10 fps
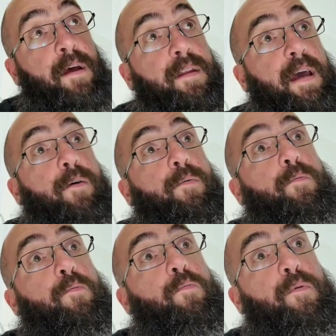Now
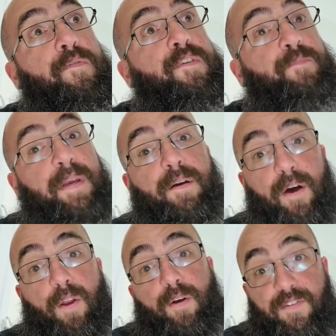there's been
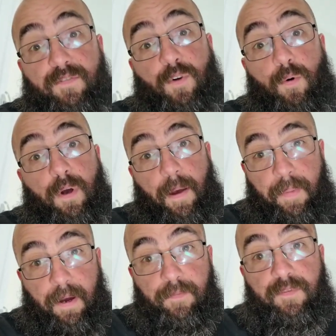a lot of talk
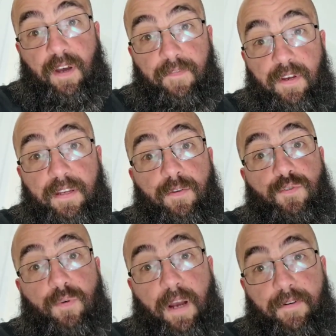about diverted
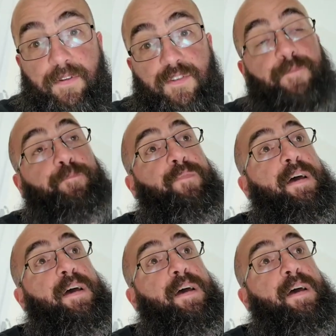neutral currents